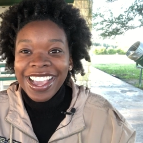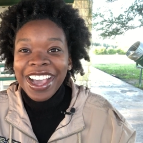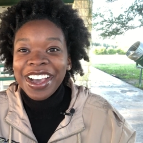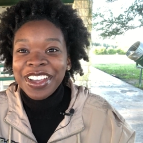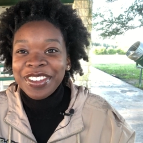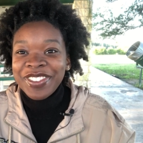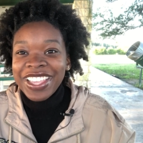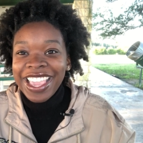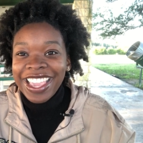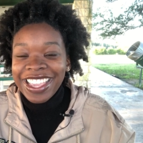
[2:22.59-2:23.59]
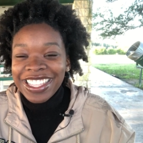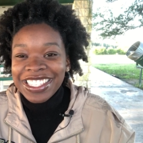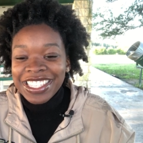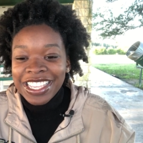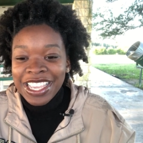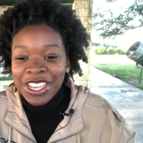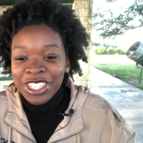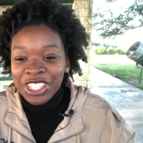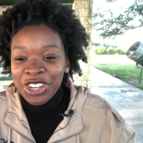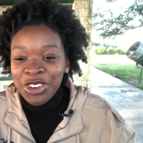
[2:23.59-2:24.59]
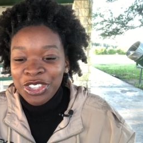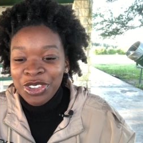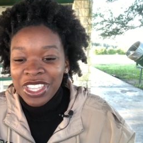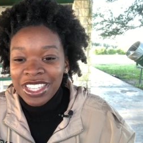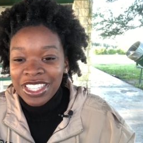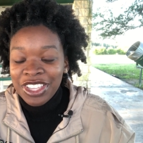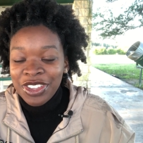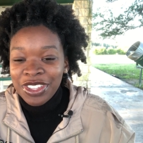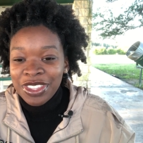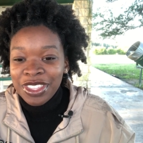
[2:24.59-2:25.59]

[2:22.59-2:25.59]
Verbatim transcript: and you know, you could you could